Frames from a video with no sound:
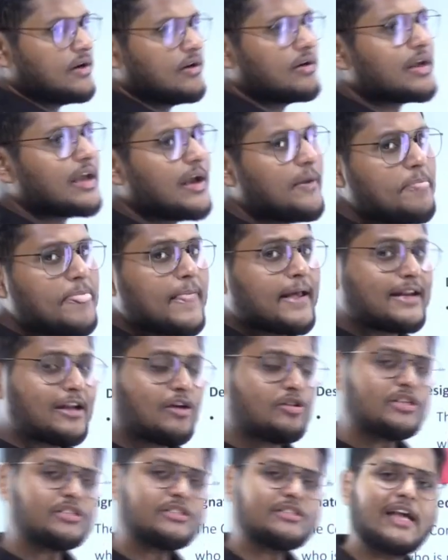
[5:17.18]
Okay,
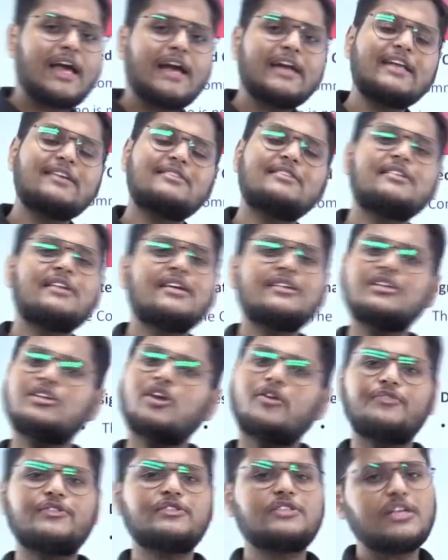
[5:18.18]
now the state
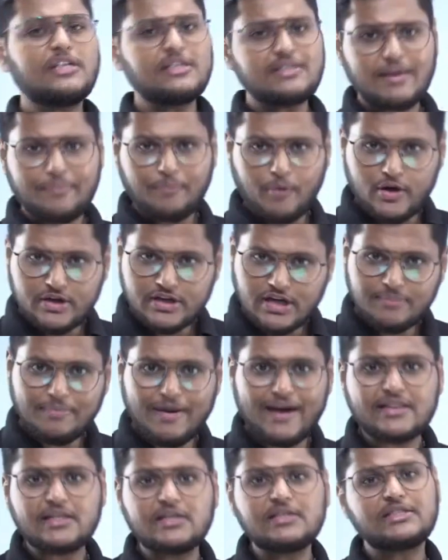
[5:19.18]
designated officer is appointed
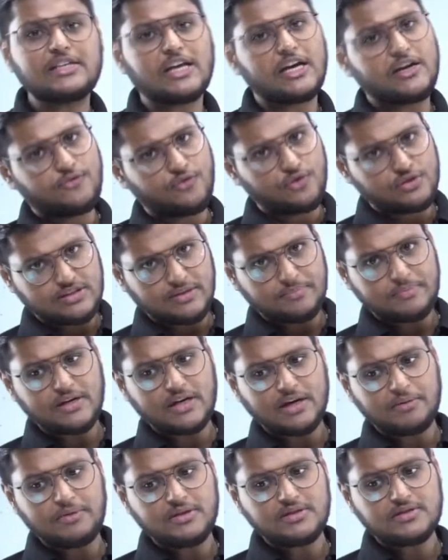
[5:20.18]
by the State Food
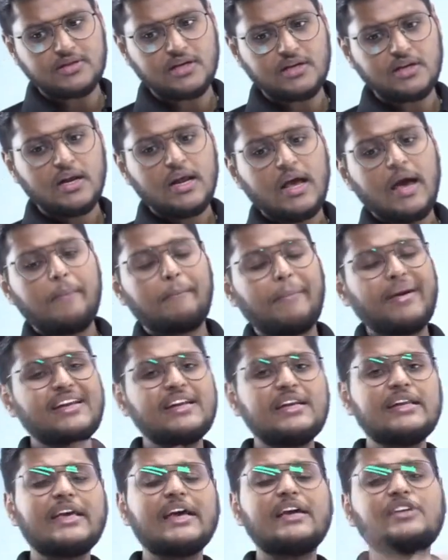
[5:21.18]
Safety Commissioner,
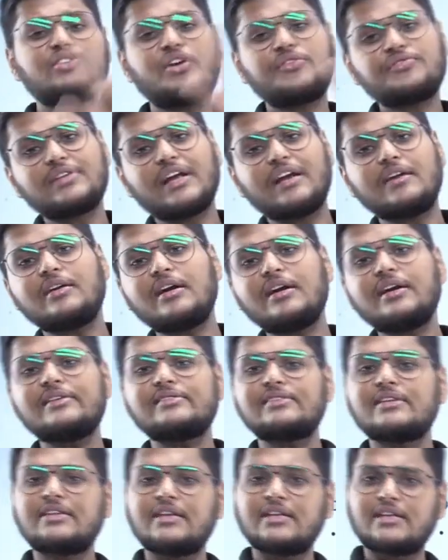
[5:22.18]
but in case of central
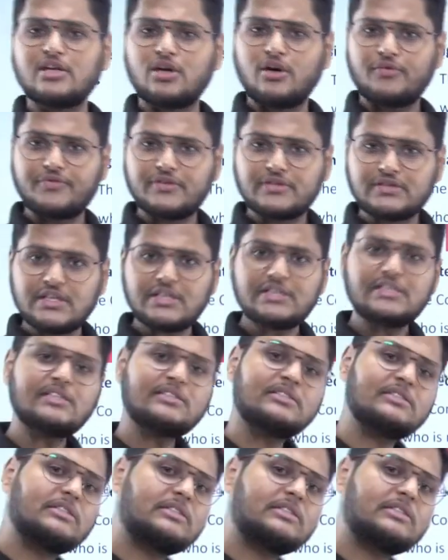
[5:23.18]
designated officer, the